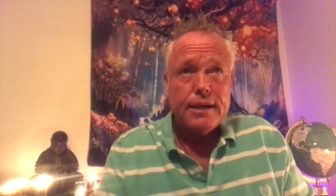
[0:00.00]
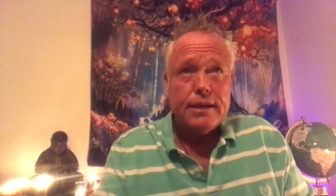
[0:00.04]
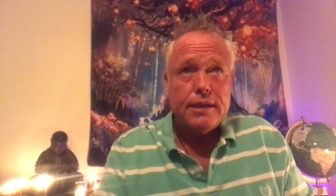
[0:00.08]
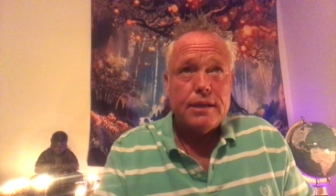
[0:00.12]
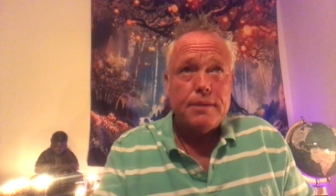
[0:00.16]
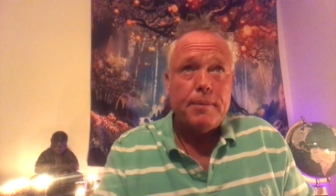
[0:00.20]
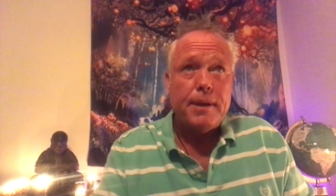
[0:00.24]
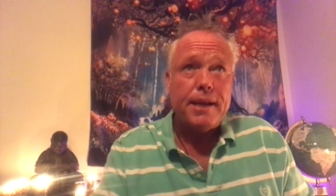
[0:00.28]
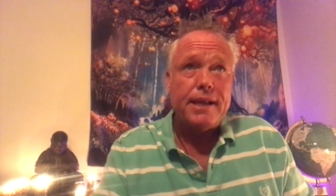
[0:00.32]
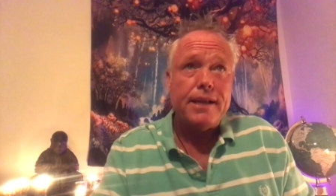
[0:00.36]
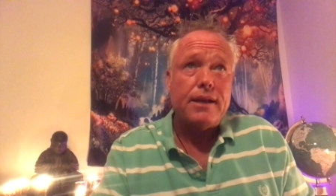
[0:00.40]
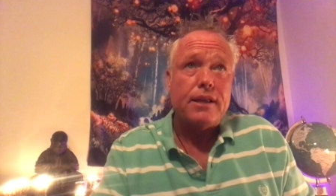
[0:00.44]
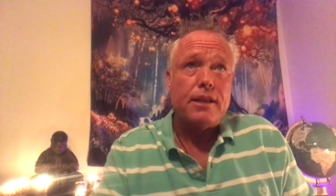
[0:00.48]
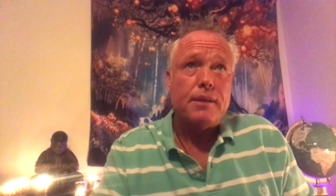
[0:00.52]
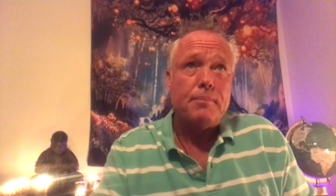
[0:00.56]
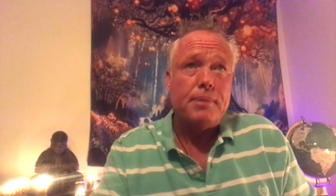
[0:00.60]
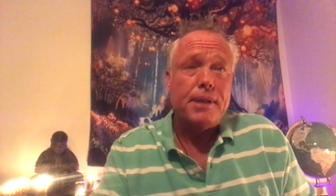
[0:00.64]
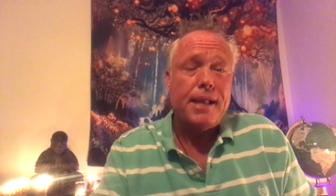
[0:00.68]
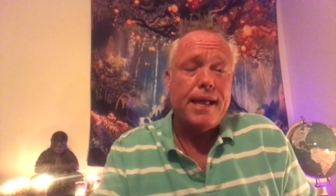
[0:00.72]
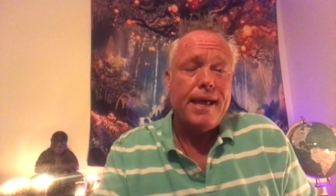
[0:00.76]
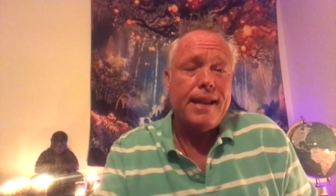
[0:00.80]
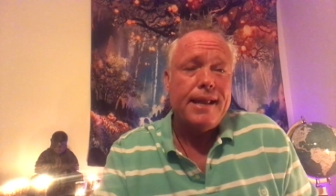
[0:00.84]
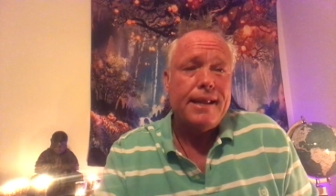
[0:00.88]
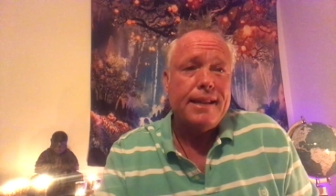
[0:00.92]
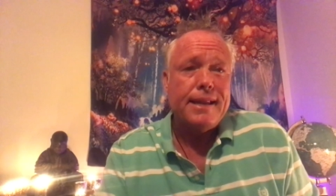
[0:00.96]
Depending on the
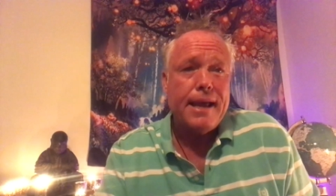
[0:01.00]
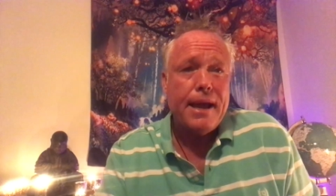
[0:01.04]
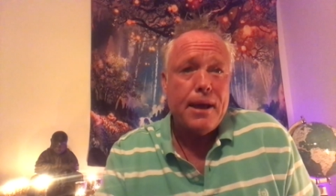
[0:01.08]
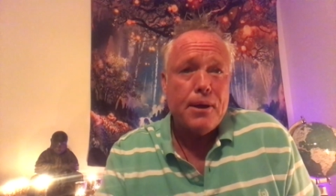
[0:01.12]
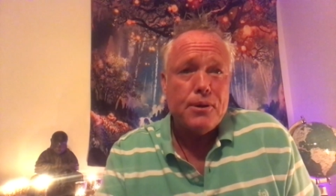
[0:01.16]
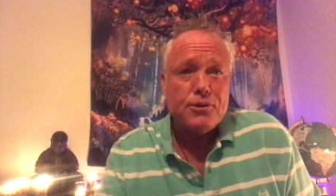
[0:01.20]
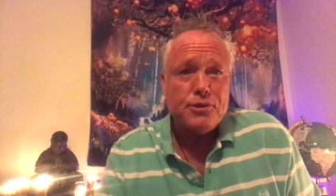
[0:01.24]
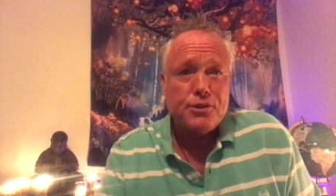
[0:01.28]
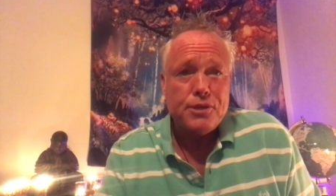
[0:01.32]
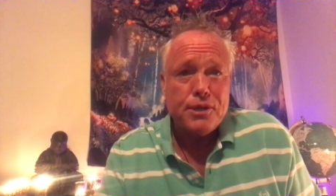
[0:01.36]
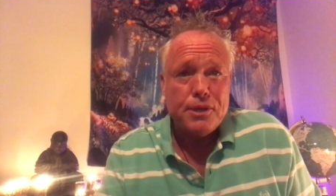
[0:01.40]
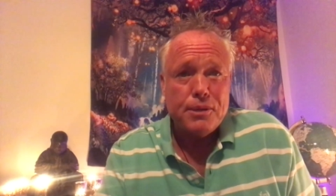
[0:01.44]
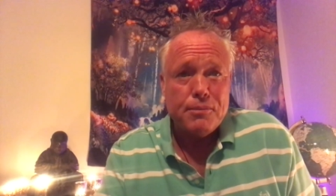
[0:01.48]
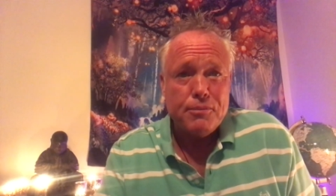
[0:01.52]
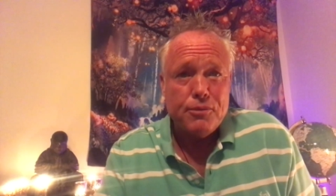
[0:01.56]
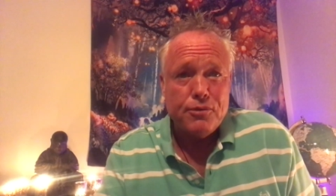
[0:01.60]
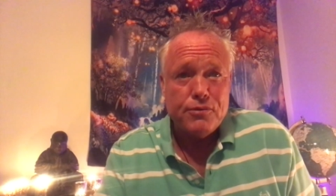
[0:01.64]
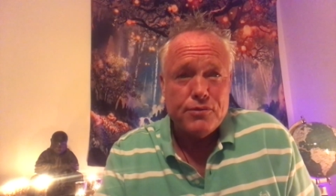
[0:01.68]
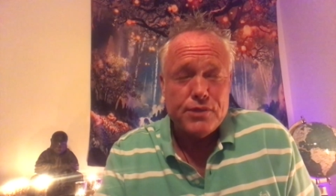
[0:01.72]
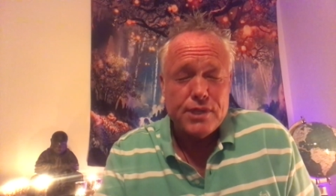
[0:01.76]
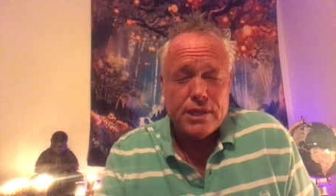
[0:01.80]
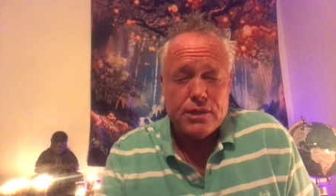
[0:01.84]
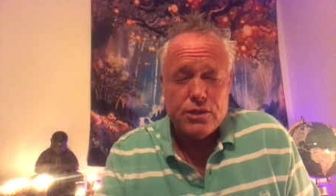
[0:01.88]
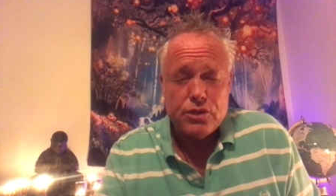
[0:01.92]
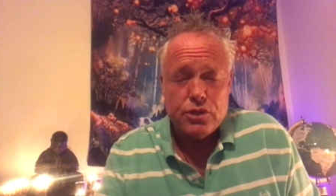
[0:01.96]
planet and the house that it
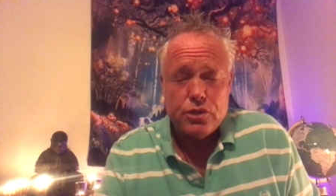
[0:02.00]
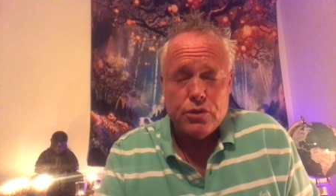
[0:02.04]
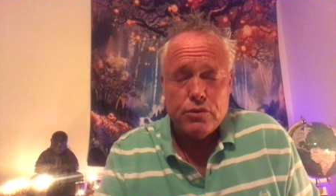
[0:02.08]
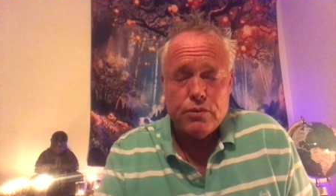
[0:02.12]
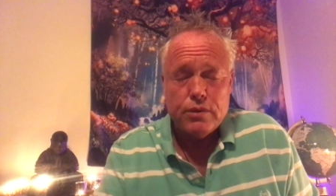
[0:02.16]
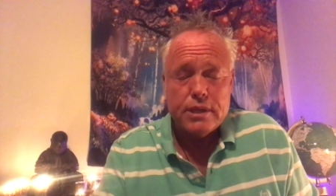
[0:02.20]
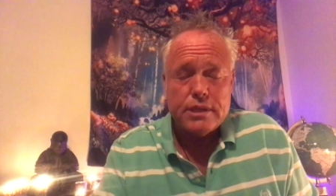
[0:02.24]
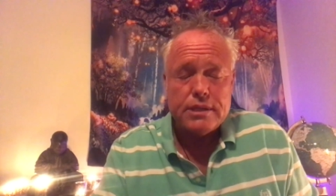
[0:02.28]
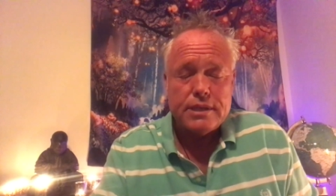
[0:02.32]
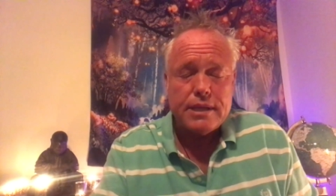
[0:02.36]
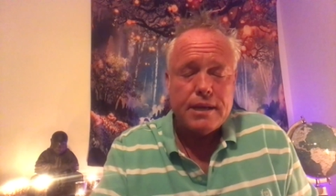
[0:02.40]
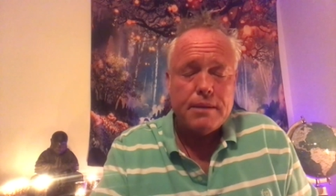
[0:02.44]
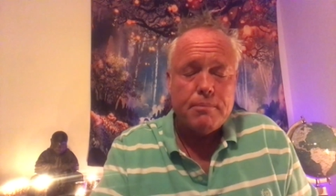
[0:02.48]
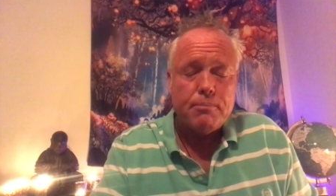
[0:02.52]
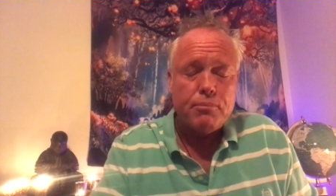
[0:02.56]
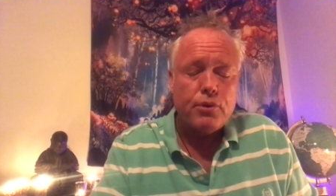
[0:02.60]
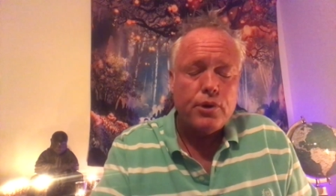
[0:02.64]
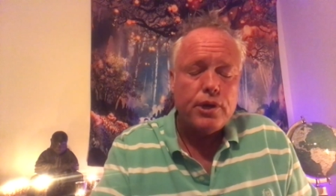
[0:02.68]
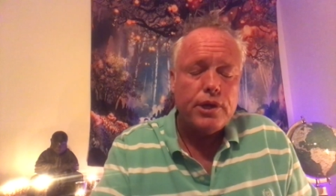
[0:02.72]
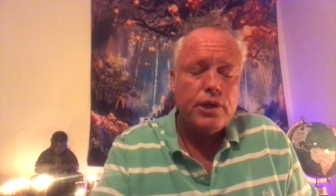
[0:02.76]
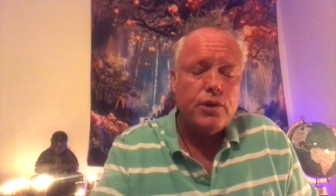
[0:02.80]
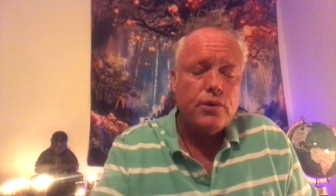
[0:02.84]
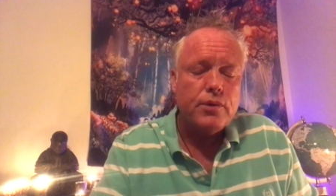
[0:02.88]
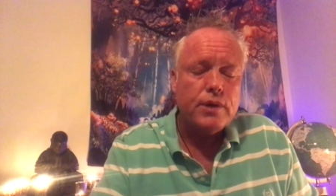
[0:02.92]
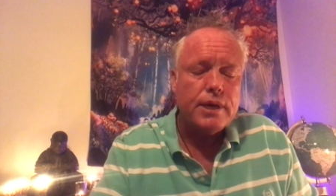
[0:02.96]
moves into, it's going to
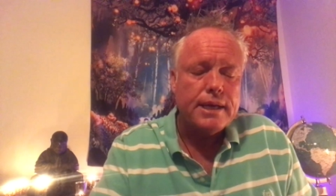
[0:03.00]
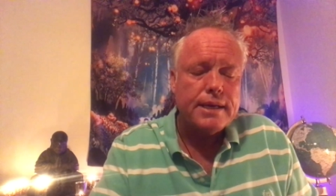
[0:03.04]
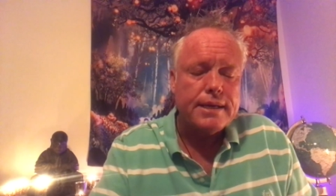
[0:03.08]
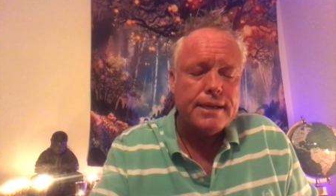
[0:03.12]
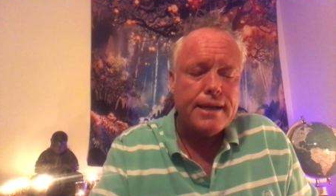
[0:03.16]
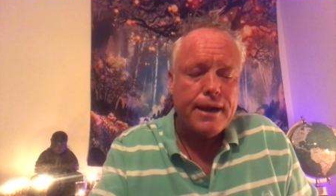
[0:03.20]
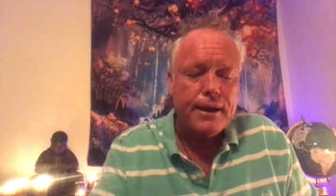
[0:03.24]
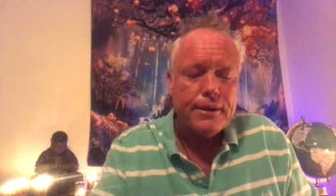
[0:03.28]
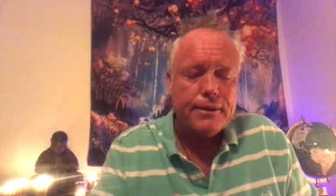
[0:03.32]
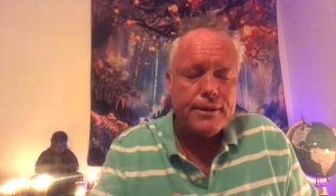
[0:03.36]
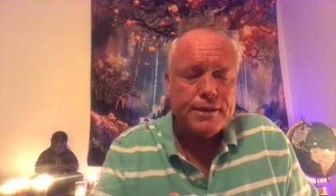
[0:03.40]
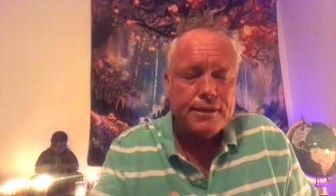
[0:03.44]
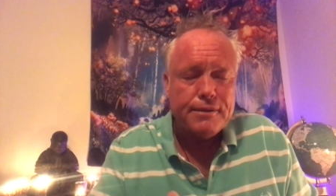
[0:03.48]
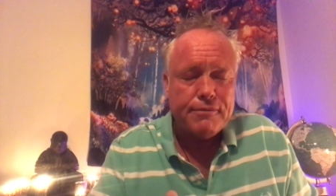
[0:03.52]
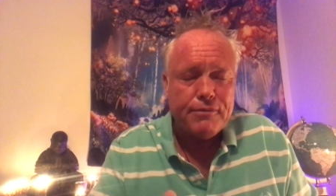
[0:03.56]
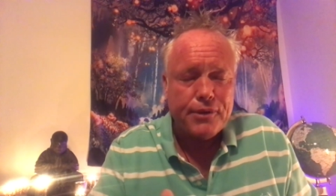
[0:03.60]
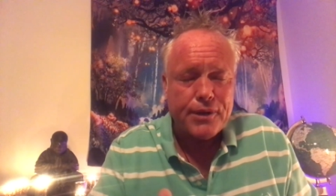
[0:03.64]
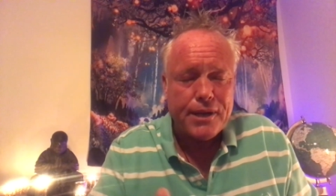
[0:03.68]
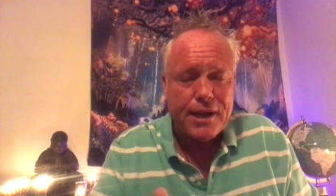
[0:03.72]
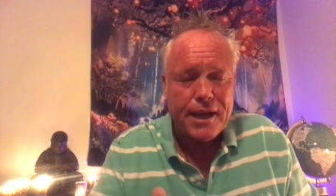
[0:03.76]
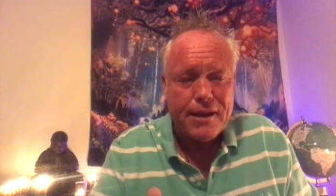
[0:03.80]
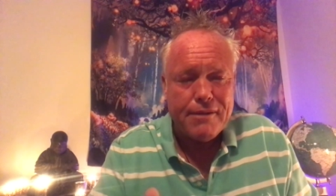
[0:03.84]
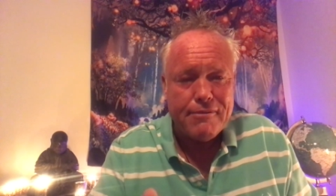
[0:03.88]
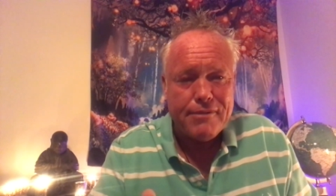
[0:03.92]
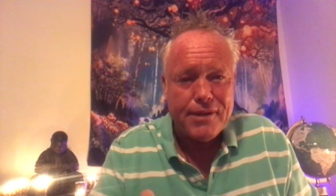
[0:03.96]
bring you an entirely
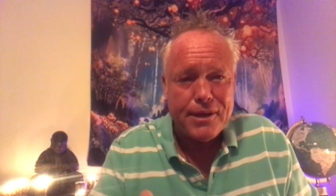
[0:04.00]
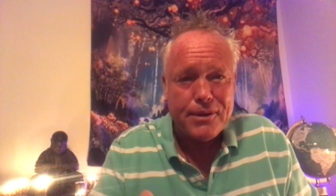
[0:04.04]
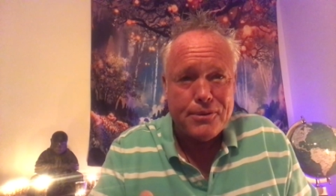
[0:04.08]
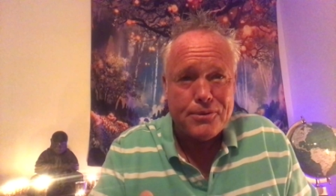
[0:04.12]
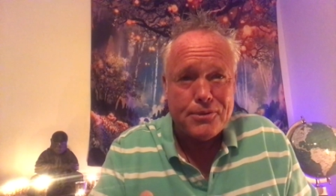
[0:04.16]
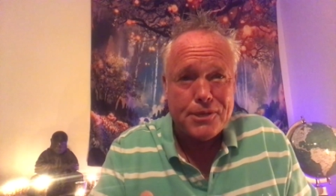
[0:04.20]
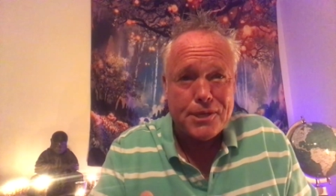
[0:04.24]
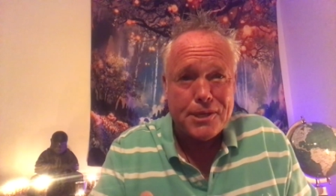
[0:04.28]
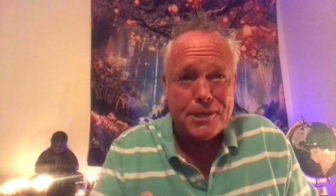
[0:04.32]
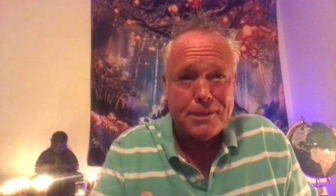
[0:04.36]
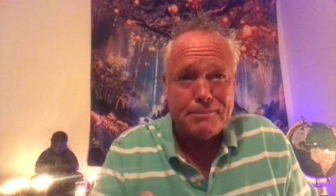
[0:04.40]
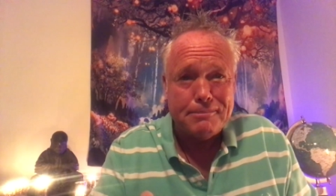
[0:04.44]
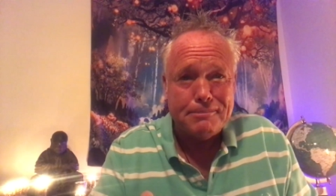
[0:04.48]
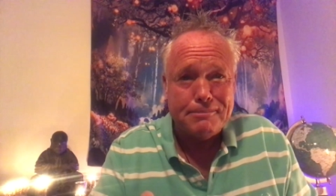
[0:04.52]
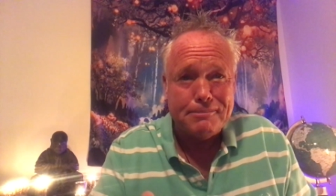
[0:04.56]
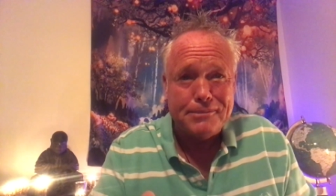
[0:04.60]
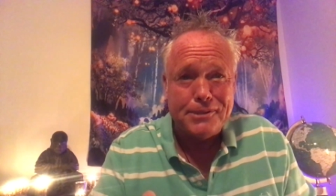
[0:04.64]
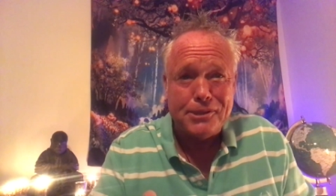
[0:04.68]
different kind of energy.